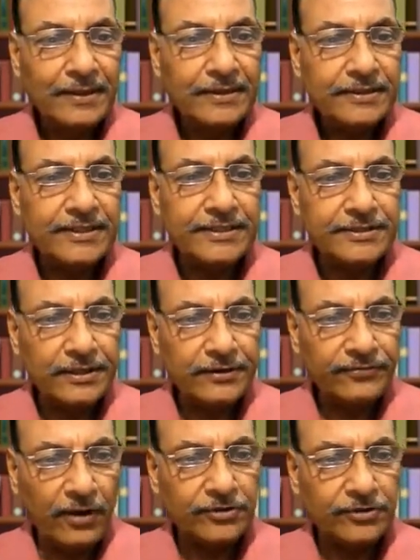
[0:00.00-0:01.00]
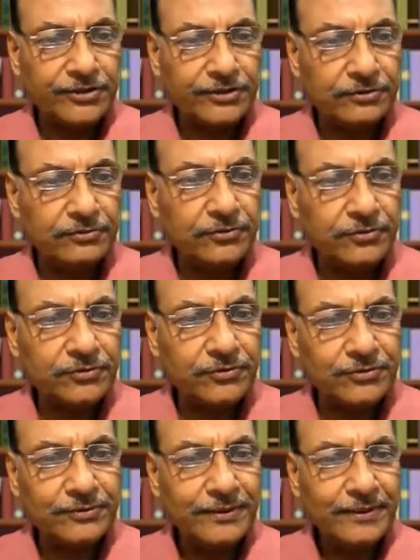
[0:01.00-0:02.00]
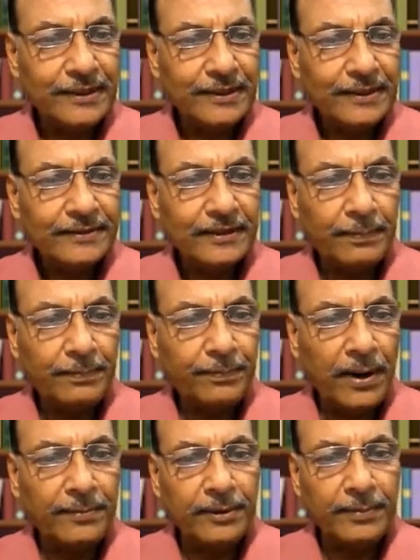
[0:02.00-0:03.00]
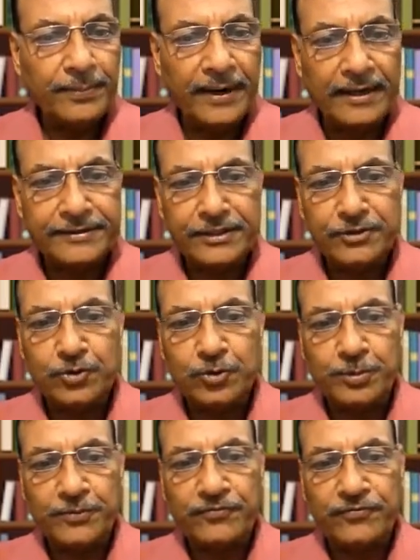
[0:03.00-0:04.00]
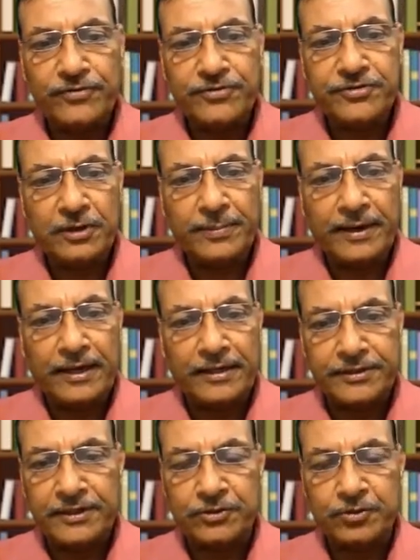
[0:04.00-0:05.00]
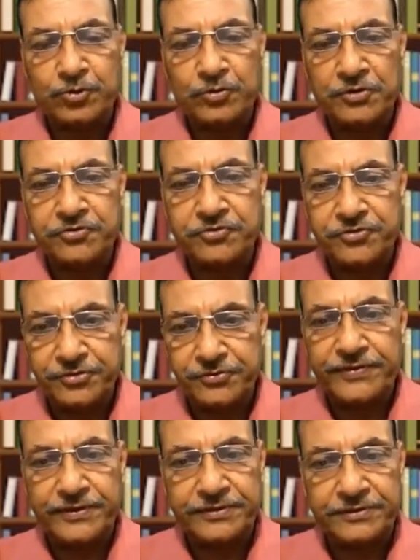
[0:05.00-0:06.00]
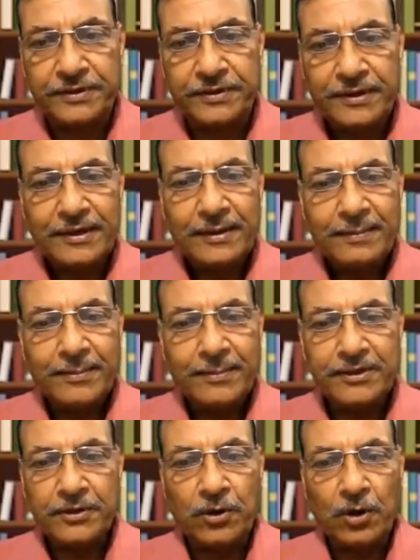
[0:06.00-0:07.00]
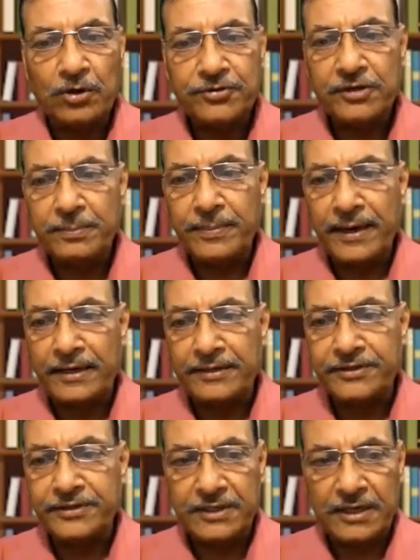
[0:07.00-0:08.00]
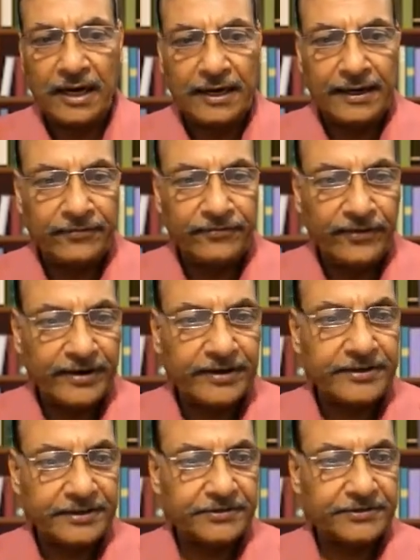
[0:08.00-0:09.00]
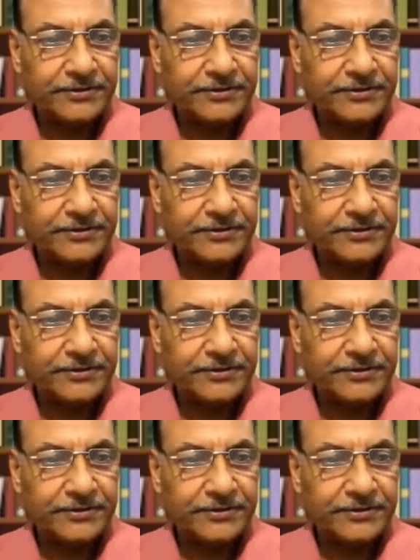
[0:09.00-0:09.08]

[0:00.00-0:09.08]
Sensory functions: the palmar branch and superficial branch are usually severe, but the dorsal branch is unaffected.